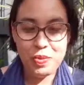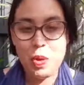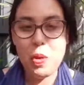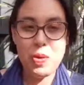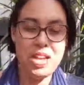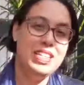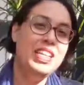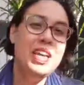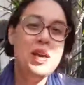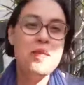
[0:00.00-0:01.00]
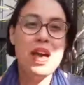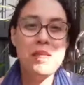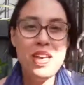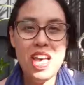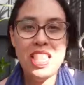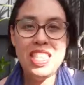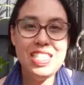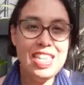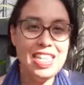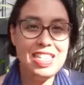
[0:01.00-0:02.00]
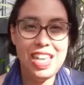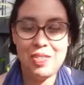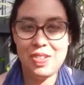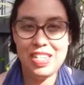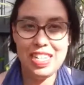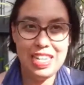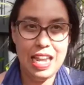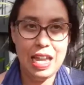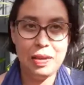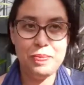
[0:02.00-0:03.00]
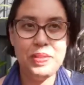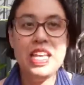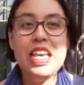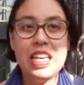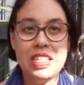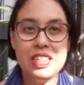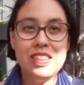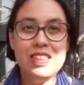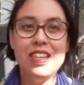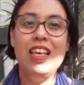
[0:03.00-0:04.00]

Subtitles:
All right, my behind the scenes segment today is